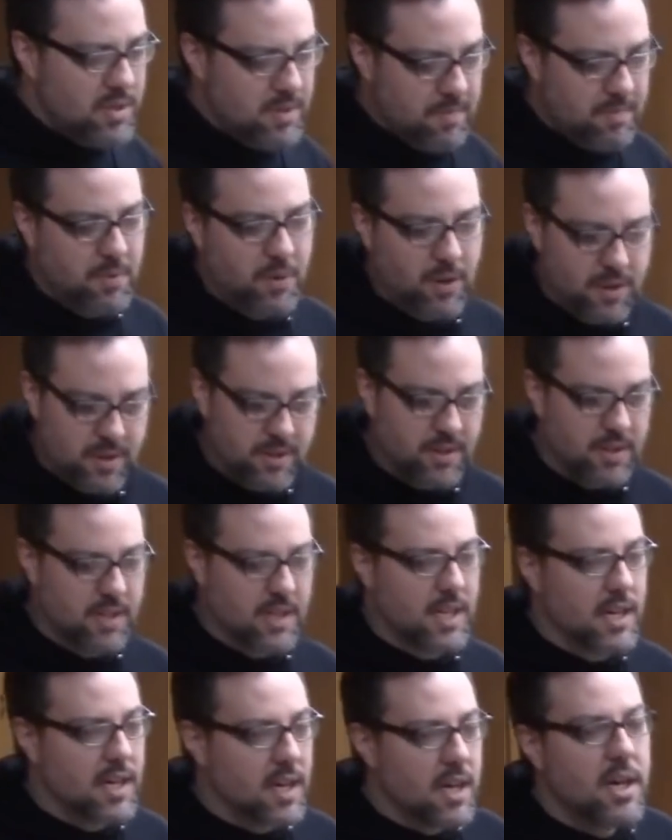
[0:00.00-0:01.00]

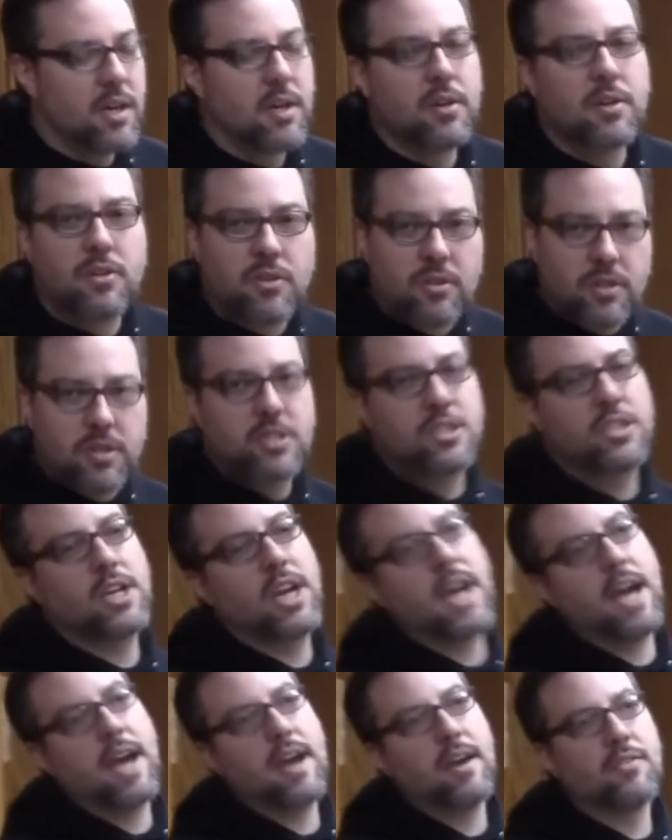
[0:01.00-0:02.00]
importantly, good
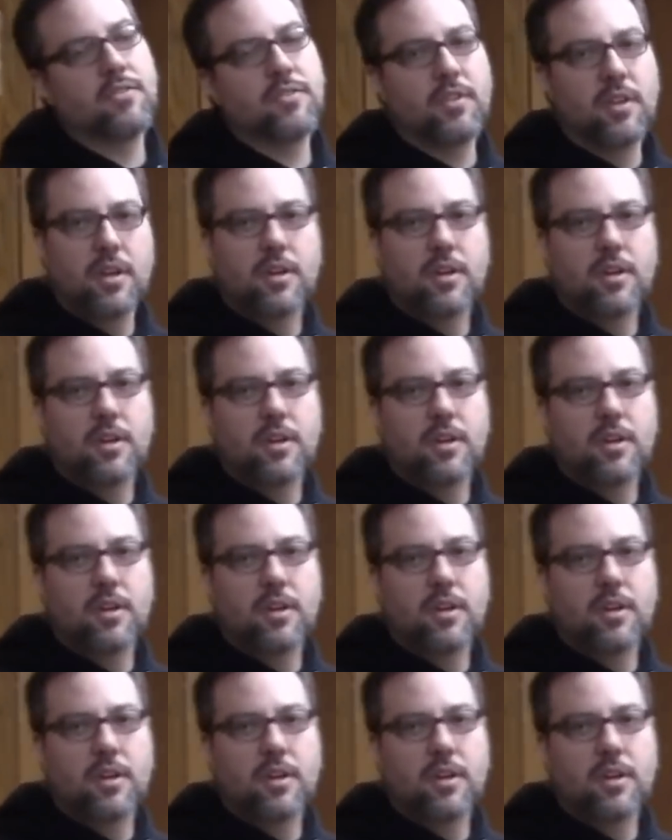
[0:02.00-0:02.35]
jazz,